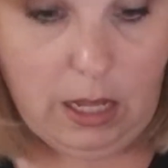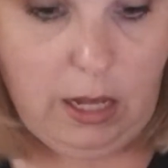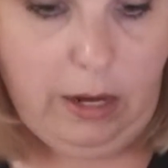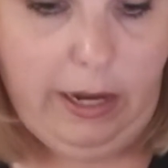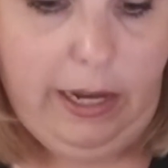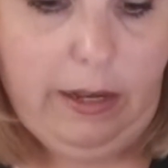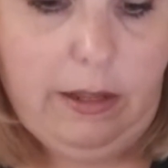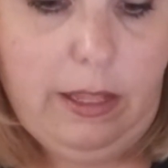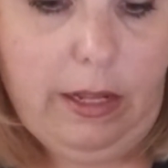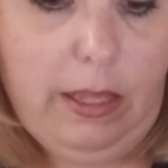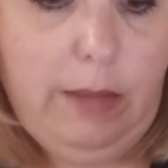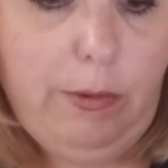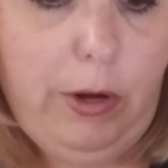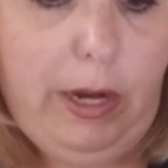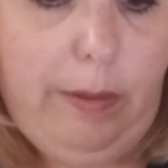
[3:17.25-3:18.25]
All right. gotta
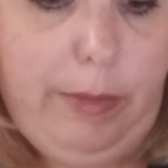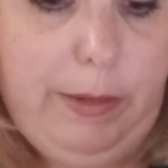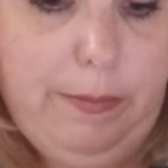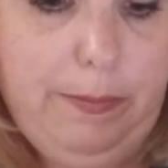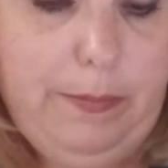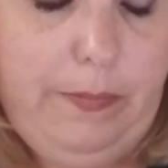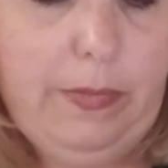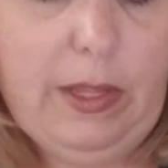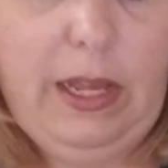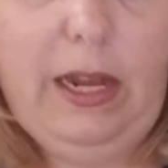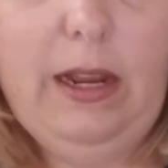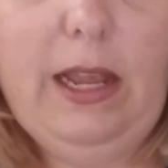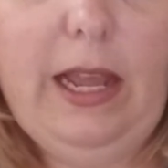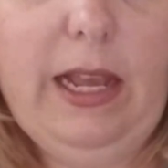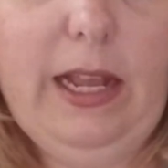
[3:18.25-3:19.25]
keep cramming.
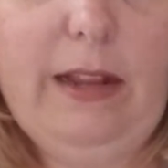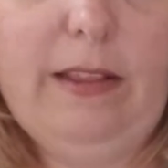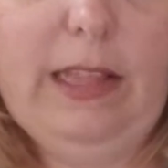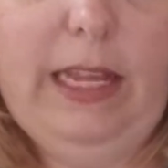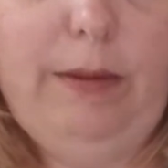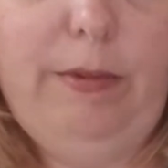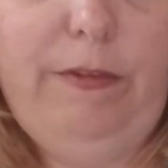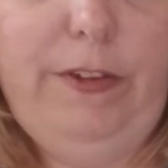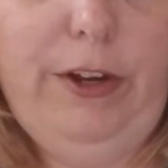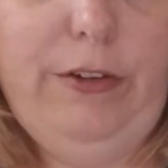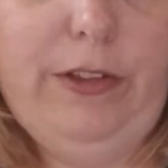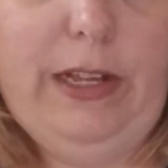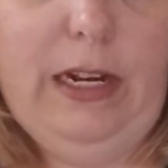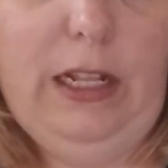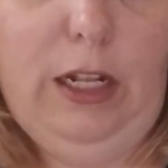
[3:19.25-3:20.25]
Gotta, I gotta slide my
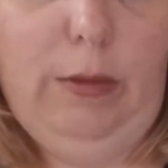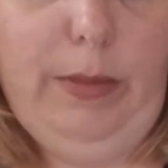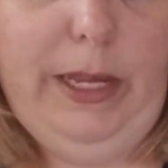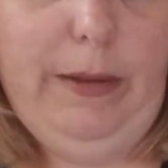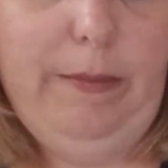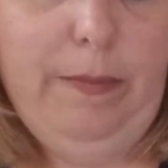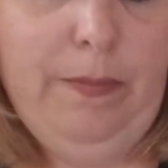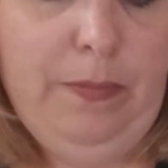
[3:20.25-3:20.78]
fingers out a little bit.